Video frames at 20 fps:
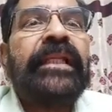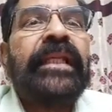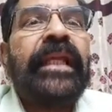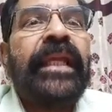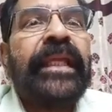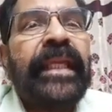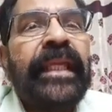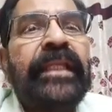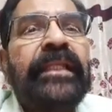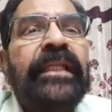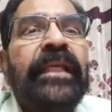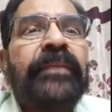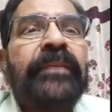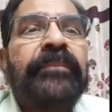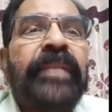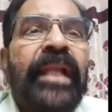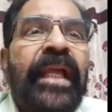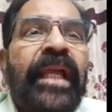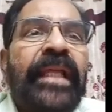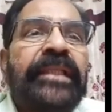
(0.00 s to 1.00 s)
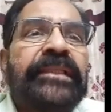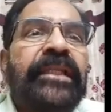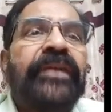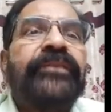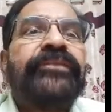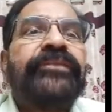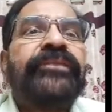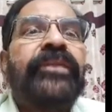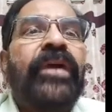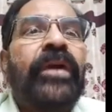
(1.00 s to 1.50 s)
again a branch of
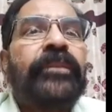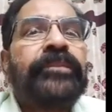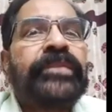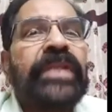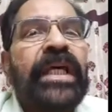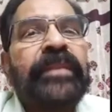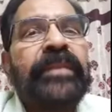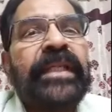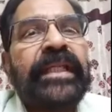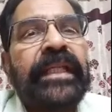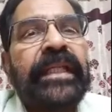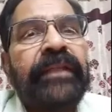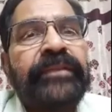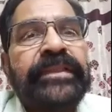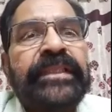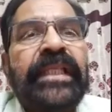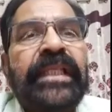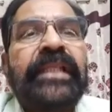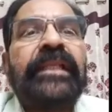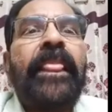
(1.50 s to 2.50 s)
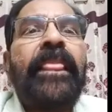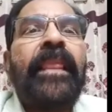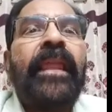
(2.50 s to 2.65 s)
ophthalmic division,